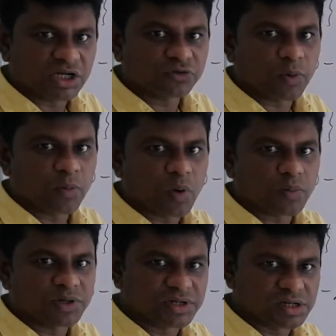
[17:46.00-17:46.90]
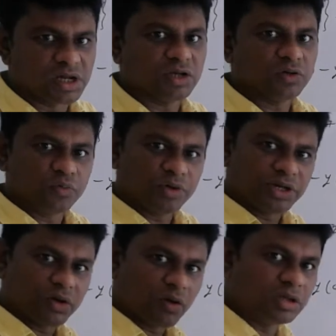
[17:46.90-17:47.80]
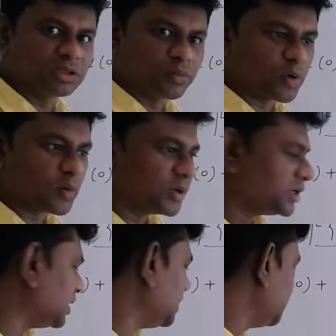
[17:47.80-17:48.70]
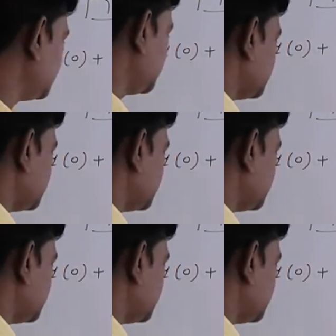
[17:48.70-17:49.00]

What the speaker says: transform of integral, we recall the property